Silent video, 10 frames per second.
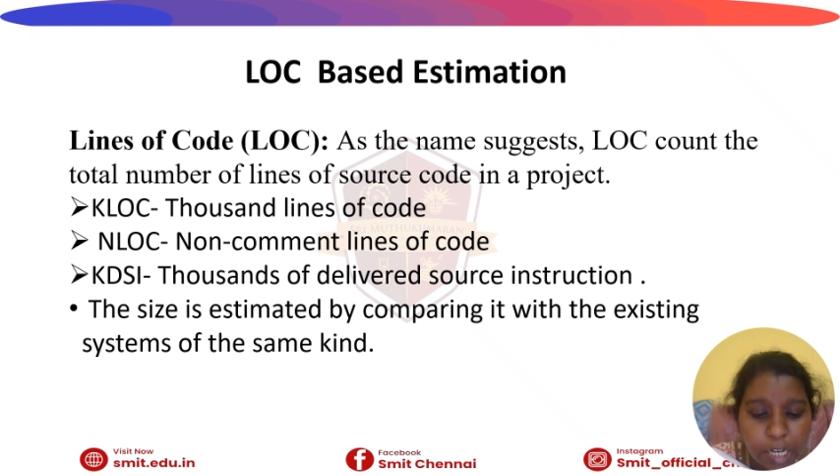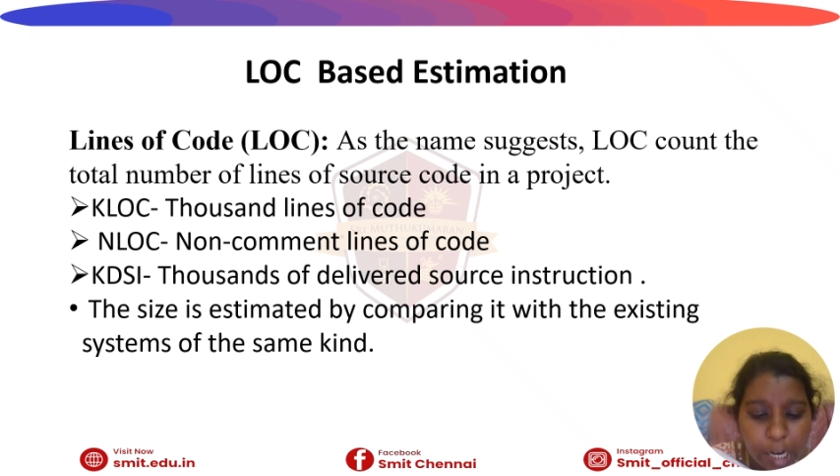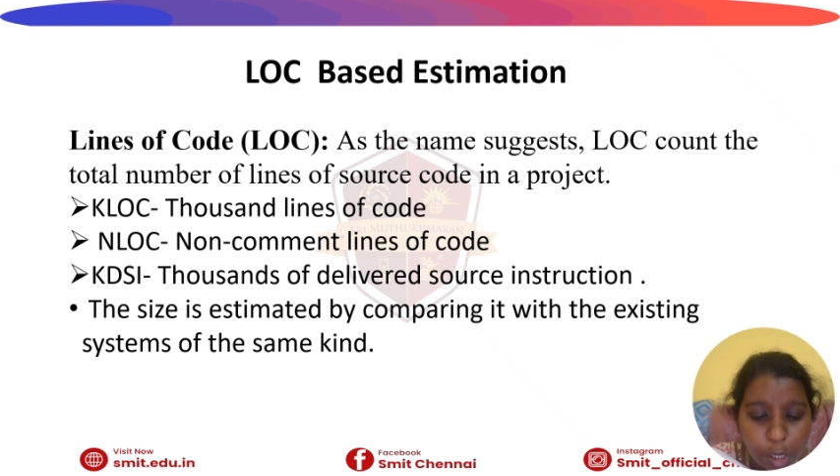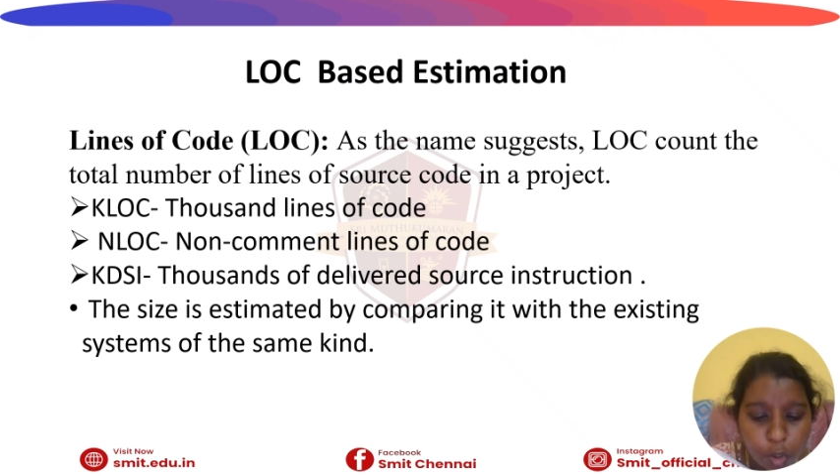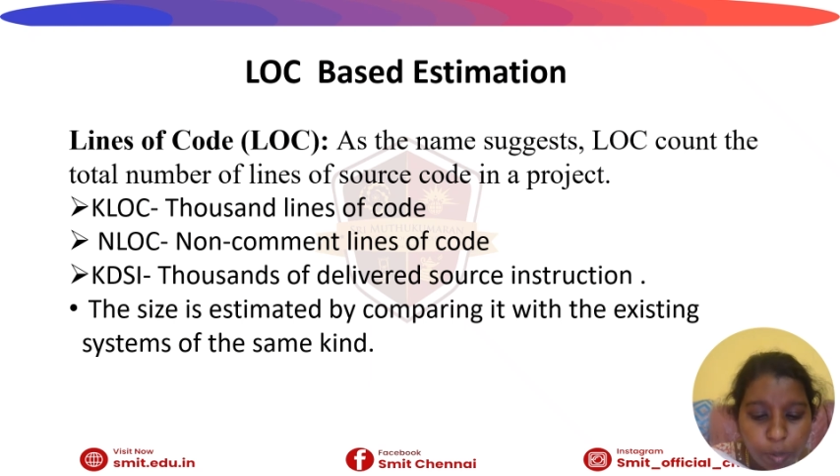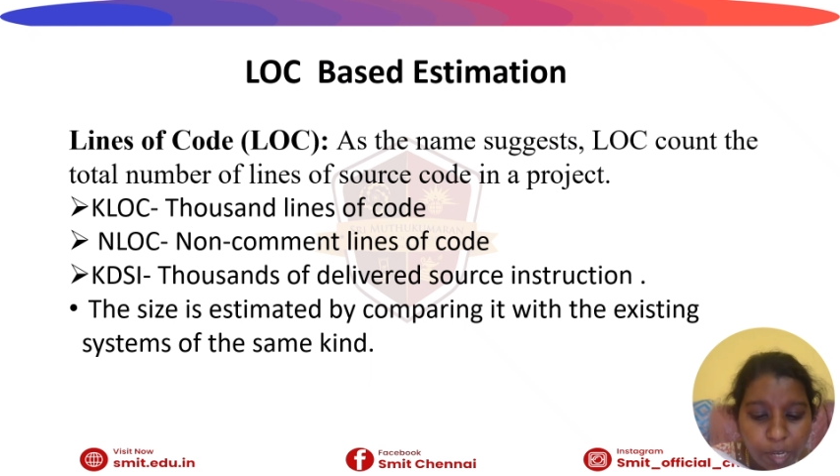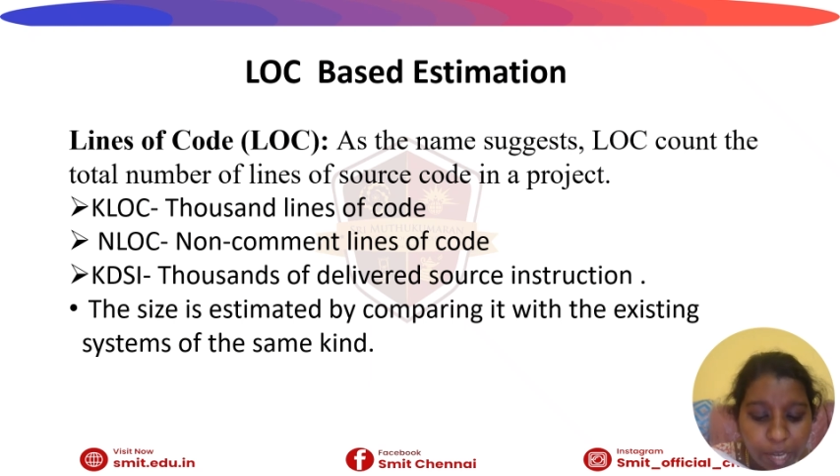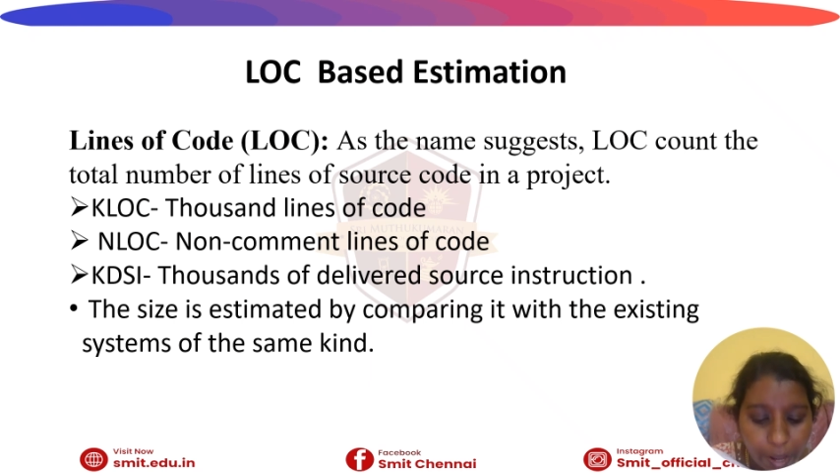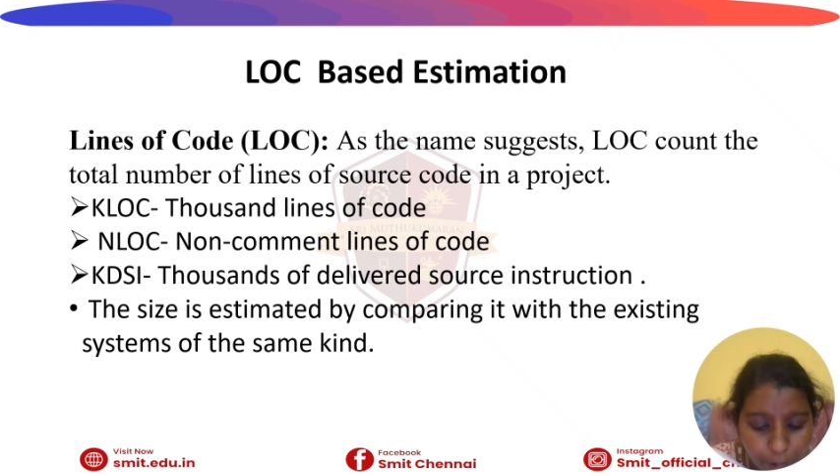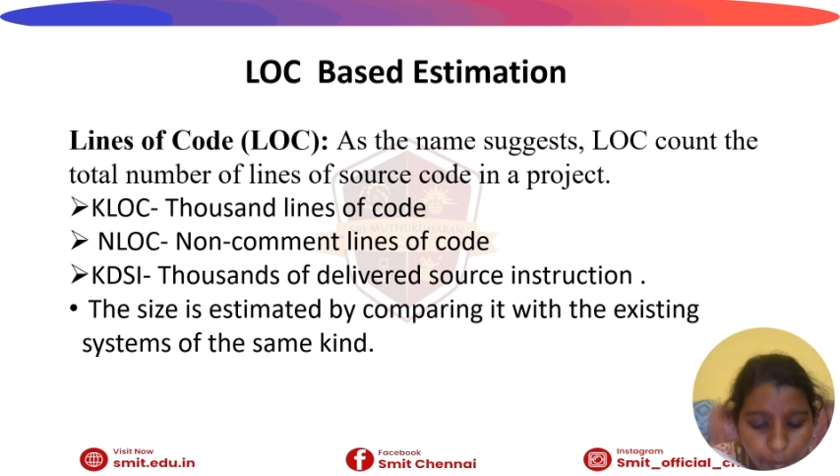need to be
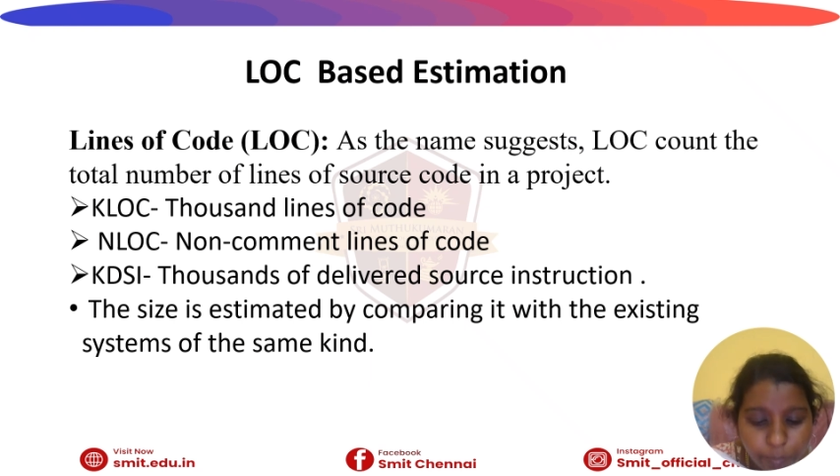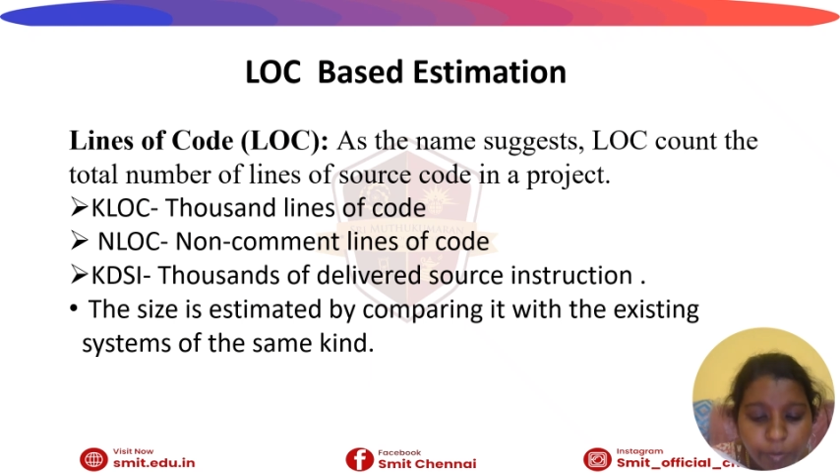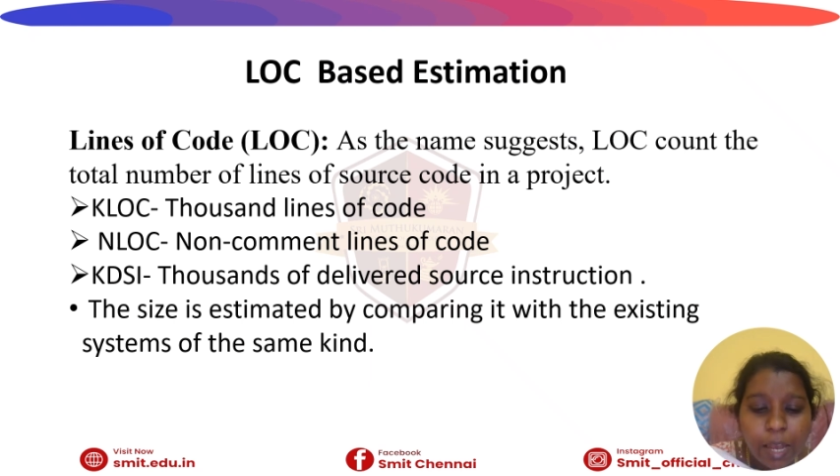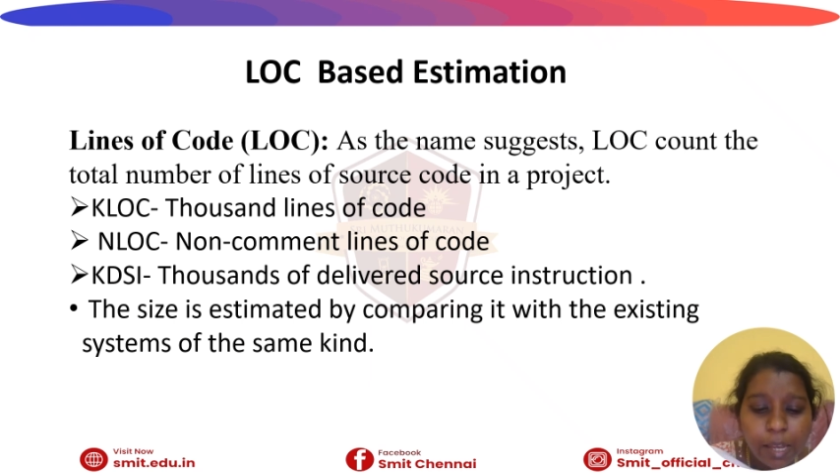developed.